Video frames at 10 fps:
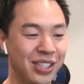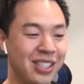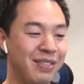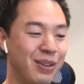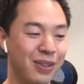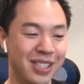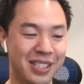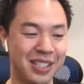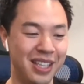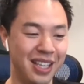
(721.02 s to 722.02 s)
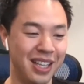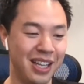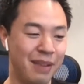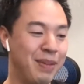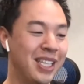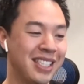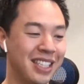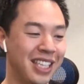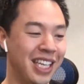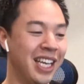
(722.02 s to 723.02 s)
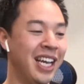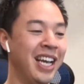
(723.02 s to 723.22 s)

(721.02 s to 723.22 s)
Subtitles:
gist of it was like basically